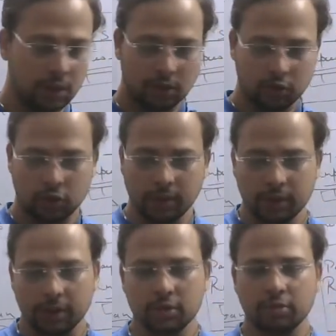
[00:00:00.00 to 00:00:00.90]
So in
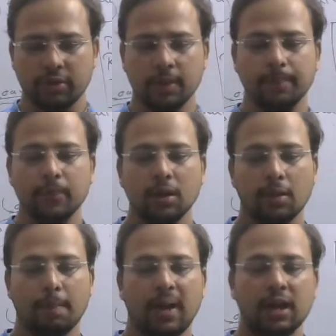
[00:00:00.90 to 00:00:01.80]
this way,
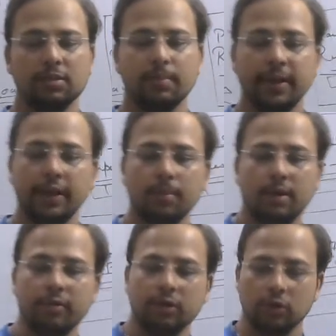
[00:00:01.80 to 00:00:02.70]
banks mediate
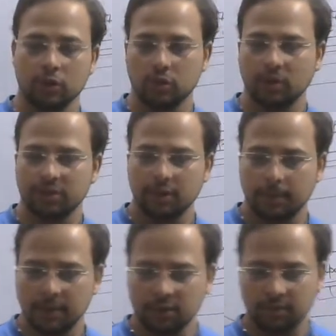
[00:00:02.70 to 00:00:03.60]
between those who have
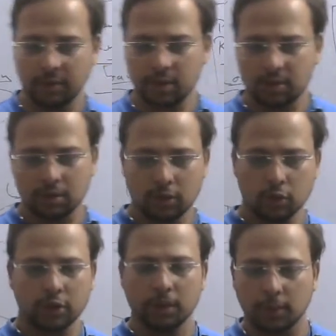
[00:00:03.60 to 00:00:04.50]
surplus funds to
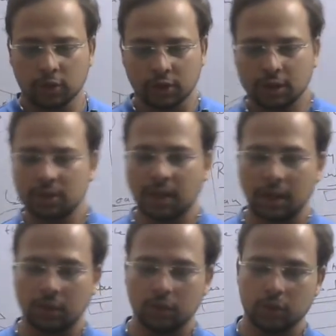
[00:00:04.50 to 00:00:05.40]
the depositors
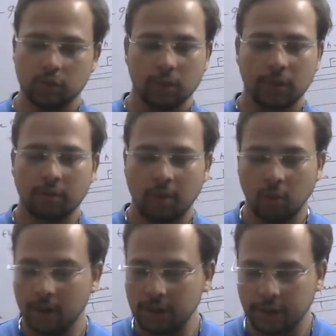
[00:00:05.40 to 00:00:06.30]
and those who
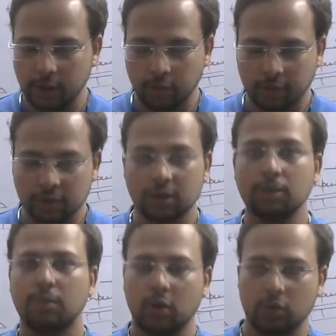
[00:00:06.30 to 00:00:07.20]
are in need of funds, the
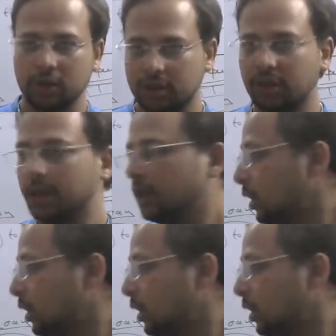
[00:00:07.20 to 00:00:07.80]
borrowers, right?